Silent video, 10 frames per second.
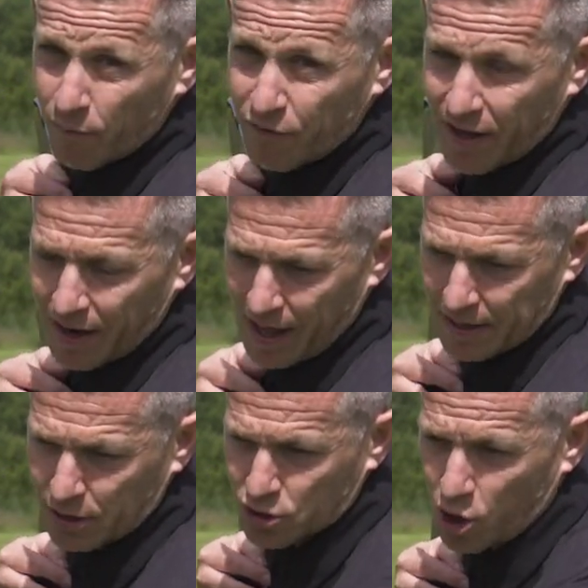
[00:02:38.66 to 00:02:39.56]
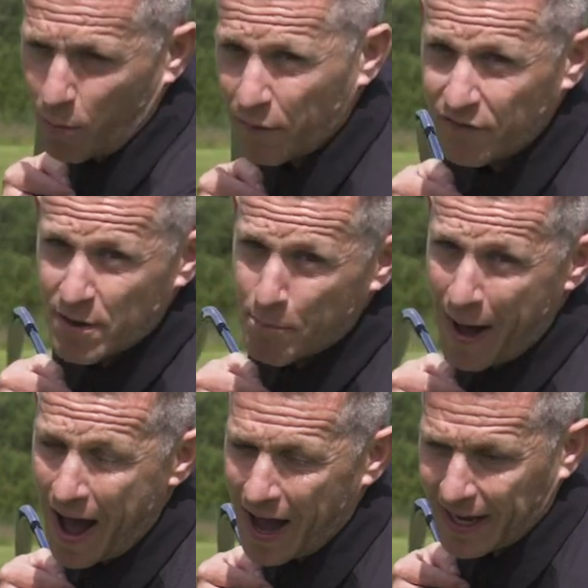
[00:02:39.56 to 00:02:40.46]
feel like your top of your
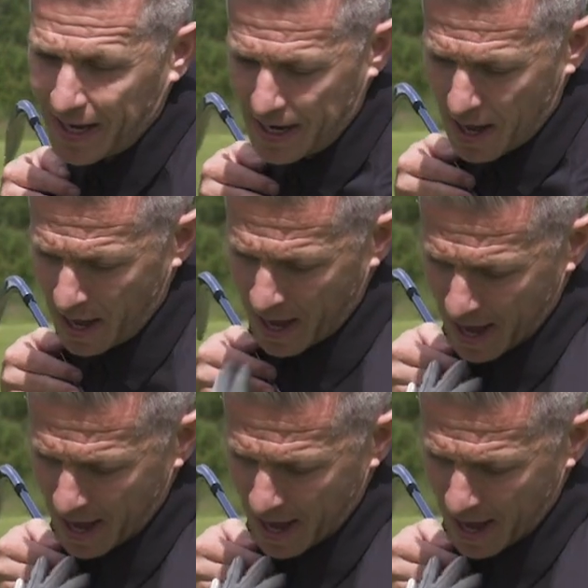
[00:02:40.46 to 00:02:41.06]
back here